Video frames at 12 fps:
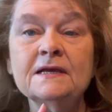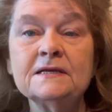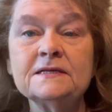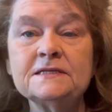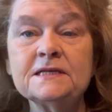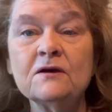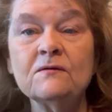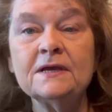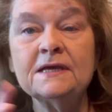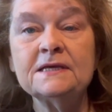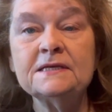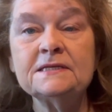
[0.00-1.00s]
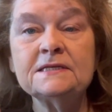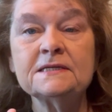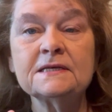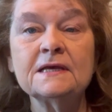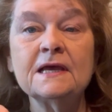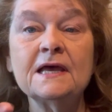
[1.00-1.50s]
So is
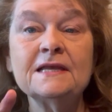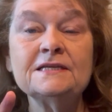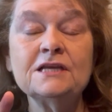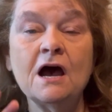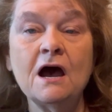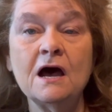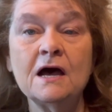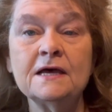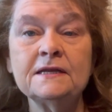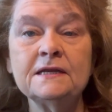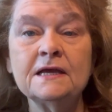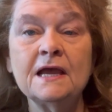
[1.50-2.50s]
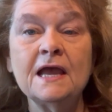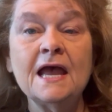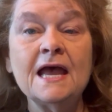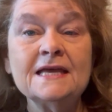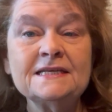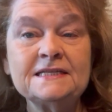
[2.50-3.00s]
Don
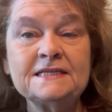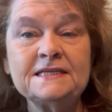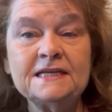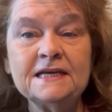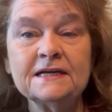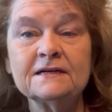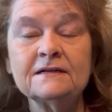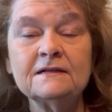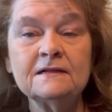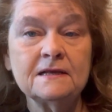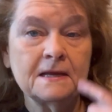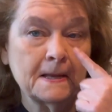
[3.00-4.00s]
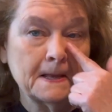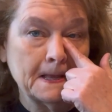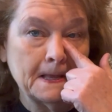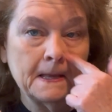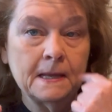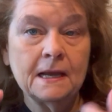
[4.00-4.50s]
still,
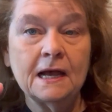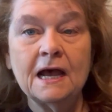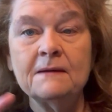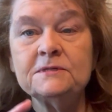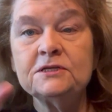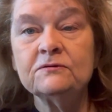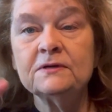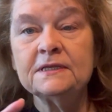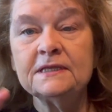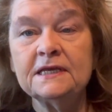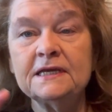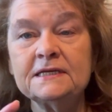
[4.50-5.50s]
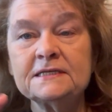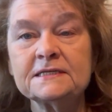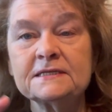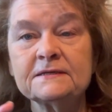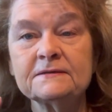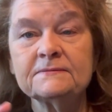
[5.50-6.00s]
I'm doing
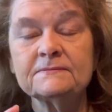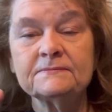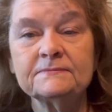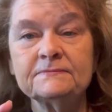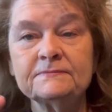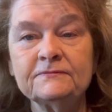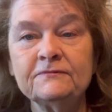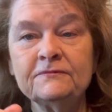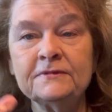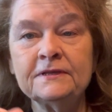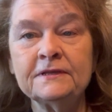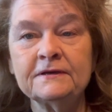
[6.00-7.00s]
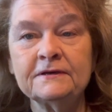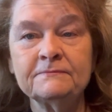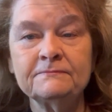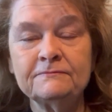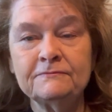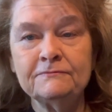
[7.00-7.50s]
this, the
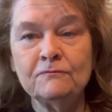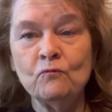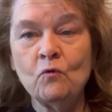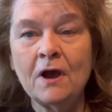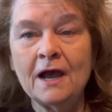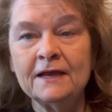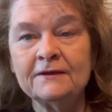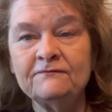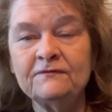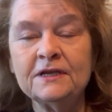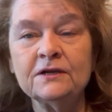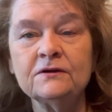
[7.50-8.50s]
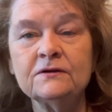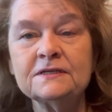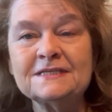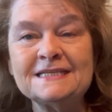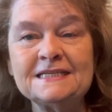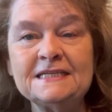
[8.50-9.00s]
Y finger,
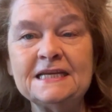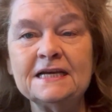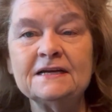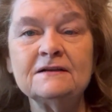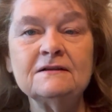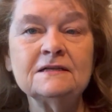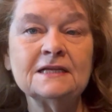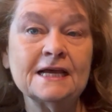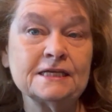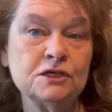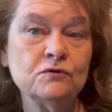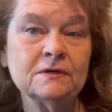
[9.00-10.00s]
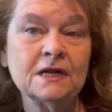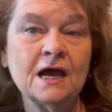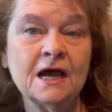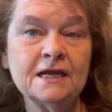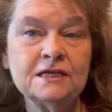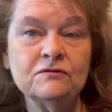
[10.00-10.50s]
still, like you and
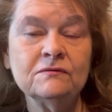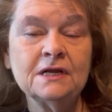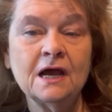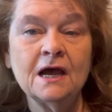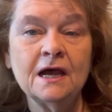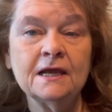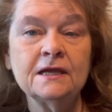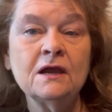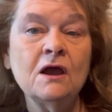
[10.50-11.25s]
I,